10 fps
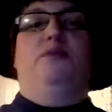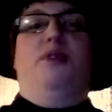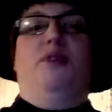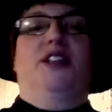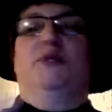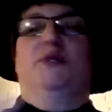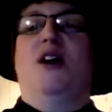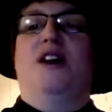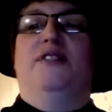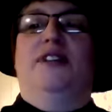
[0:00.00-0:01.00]
brush him
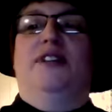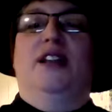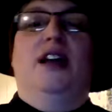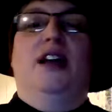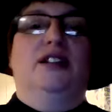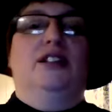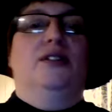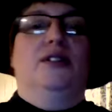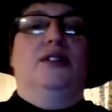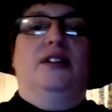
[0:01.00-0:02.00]
off, and I'll do
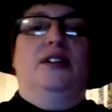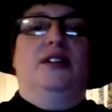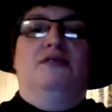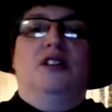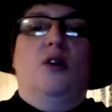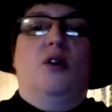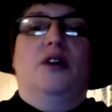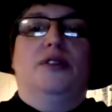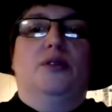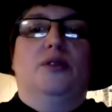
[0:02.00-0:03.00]
go off
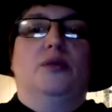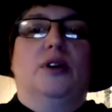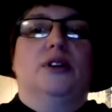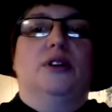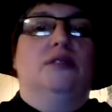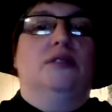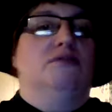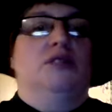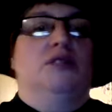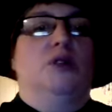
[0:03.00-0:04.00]
to what
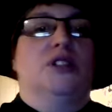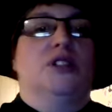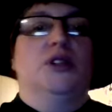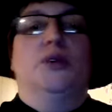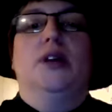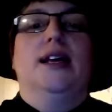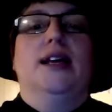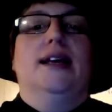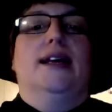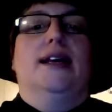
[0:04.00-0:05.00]
she wants to do.
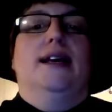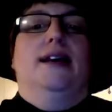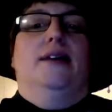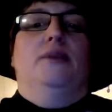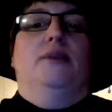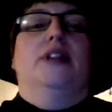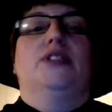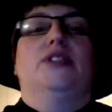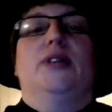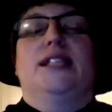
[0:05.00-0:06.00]
But she
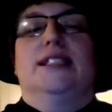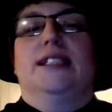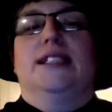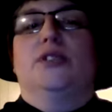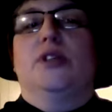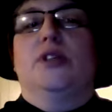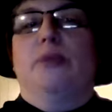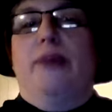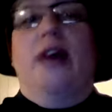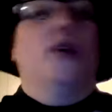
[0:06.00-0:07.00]
realizes he's going to be
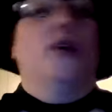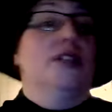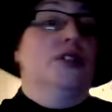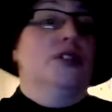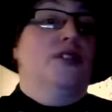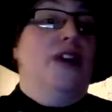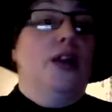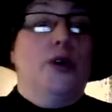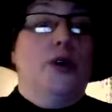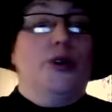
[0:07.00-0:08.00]
back, or going to
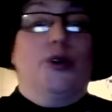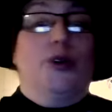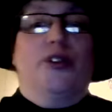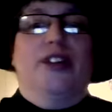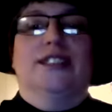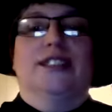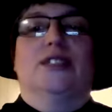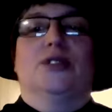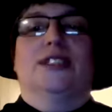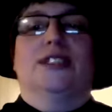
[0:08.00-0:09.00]
follow her to her friends, and
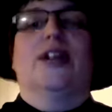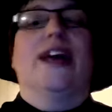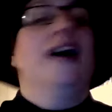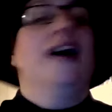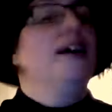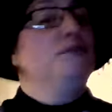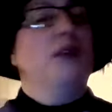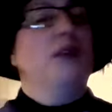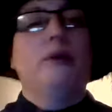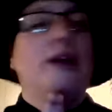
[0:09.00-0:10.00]
so she's like, okay, uh,
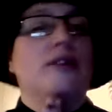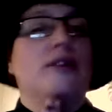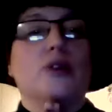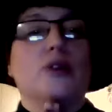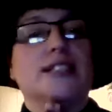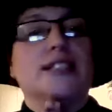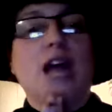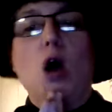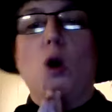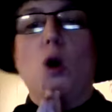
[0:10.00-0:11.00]
how about we have those questions
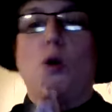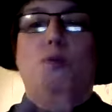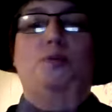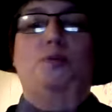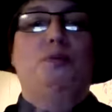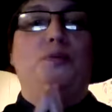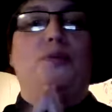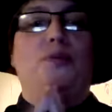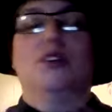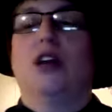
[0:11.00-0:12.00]
now?
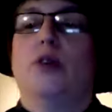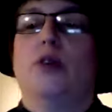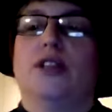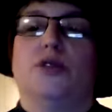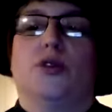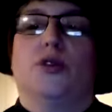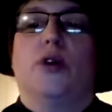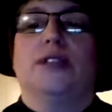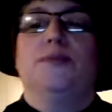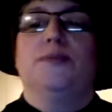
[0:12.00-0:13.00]
Mm, she acquiesces to his
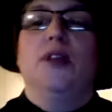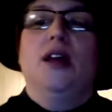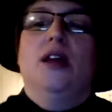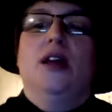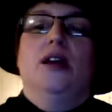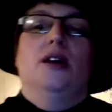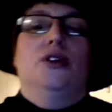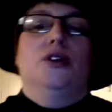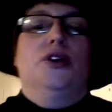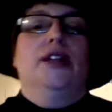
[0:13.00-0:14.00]
request.
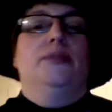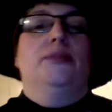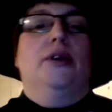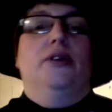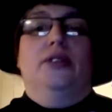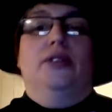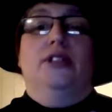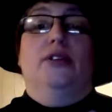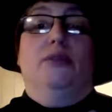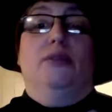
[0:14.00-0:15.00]
To her, it's better to
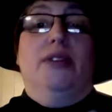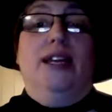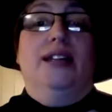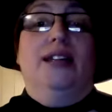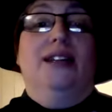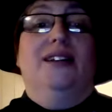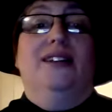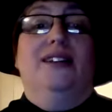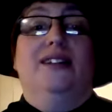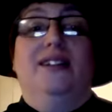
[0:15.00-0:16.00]
deal with him then
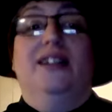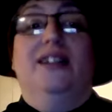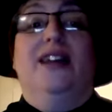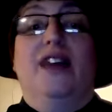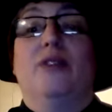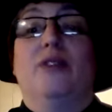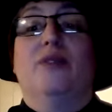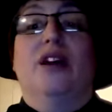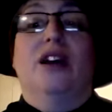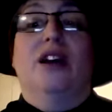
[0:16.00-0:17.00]
than have
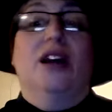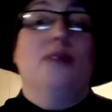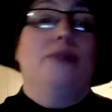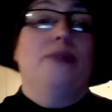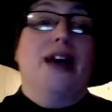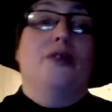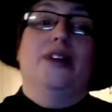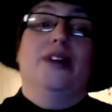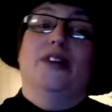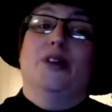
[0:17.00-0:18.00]
him come back
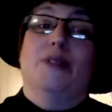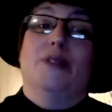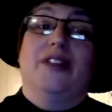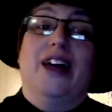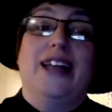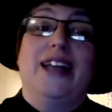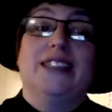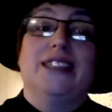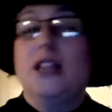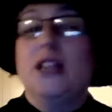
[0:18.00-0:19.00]
when they're in the middle of a
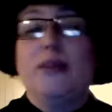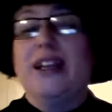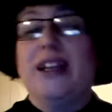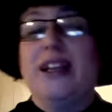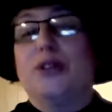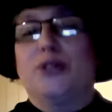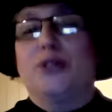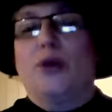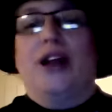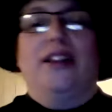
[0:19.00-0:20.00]
heist, and he might not treat her so
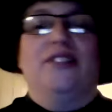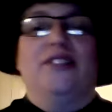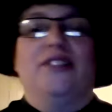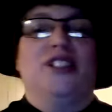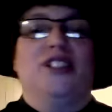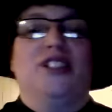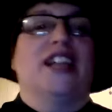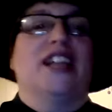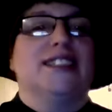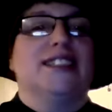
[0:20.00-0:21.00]
well if she's
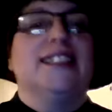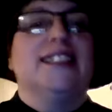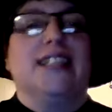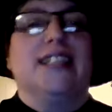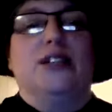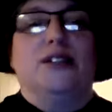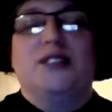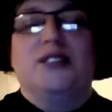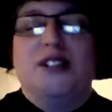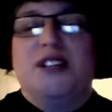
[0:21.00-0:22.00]
actually stealing, and
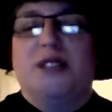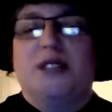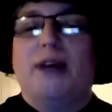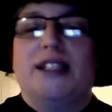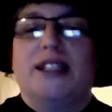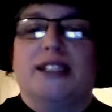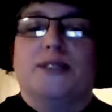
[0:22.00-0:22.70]
he spots this.